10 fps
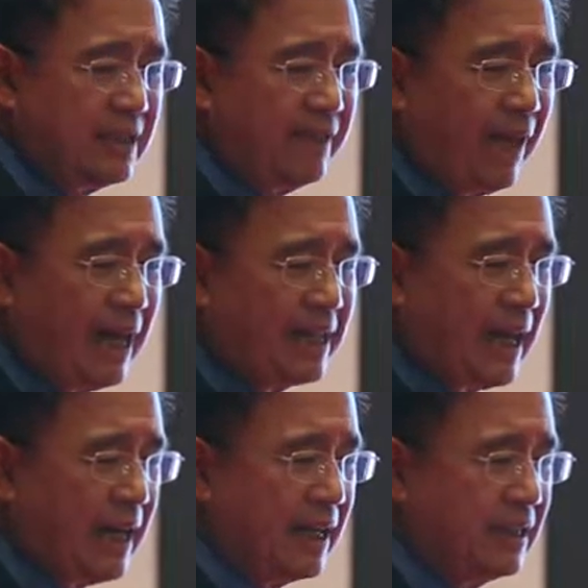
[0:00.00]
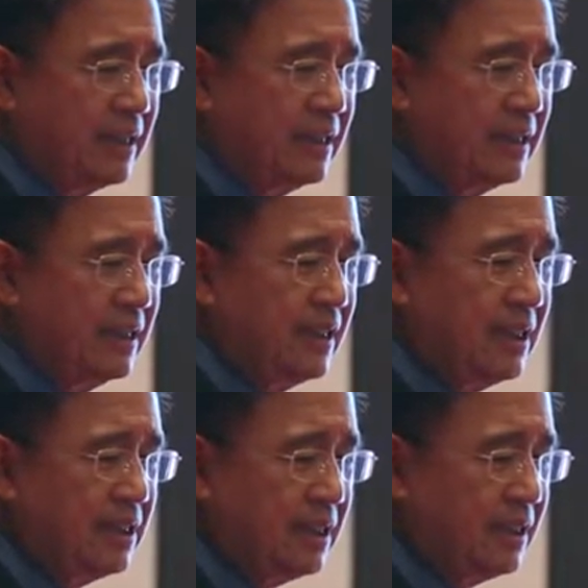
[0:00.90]
modern services,
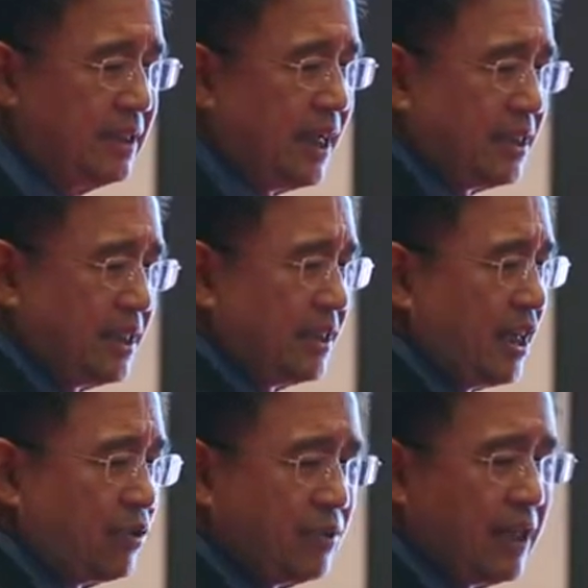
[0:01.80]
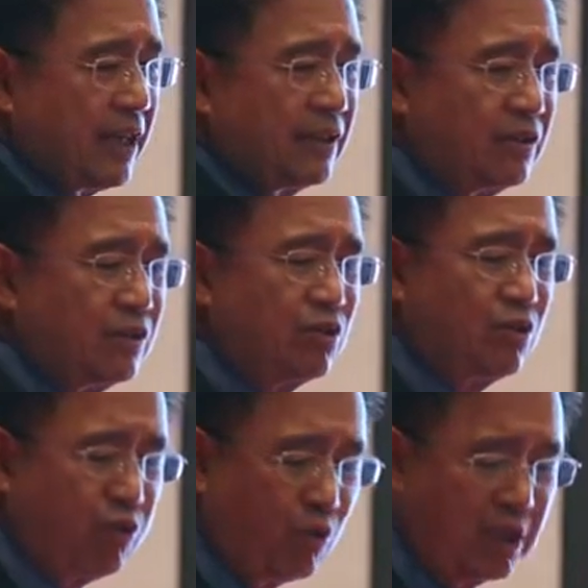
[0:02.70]
economic development,
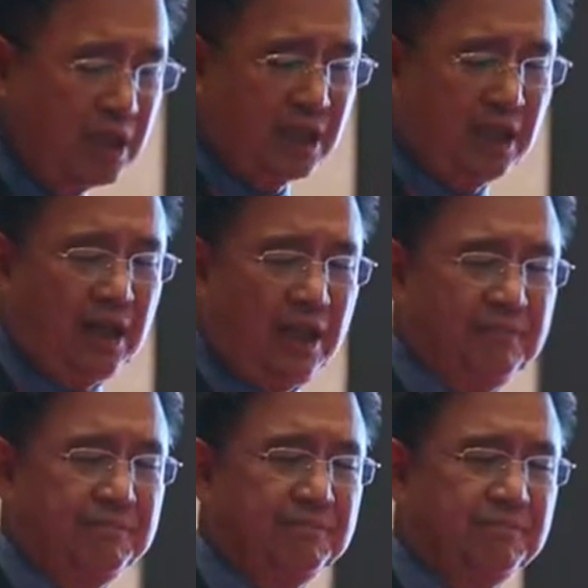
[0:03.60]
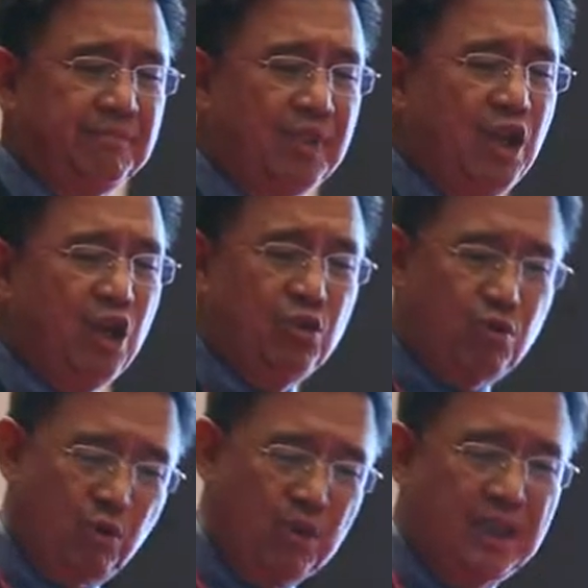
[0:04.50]
it's
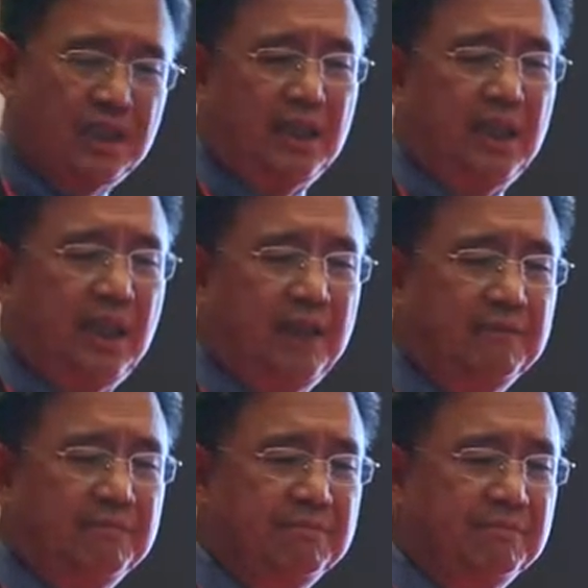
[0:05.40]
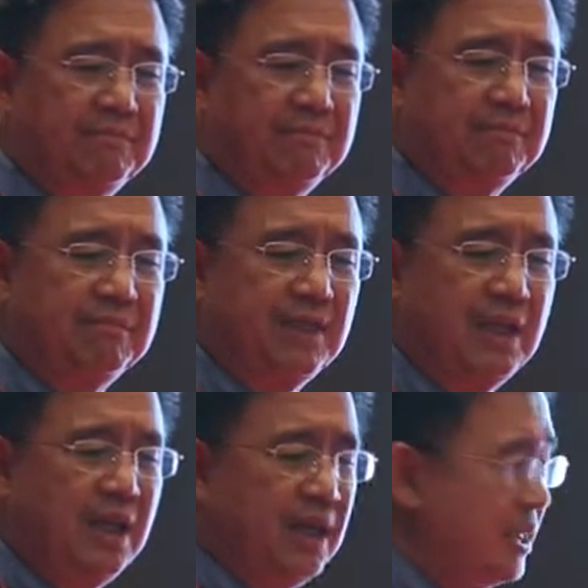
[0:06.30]
becoming more and more overlapping
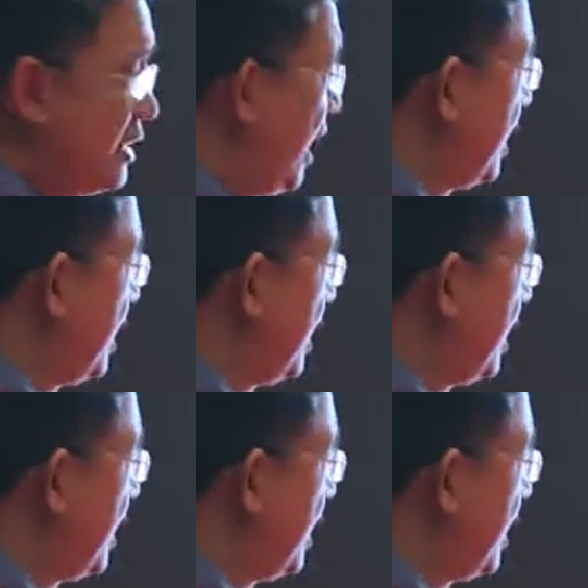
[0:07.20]
with each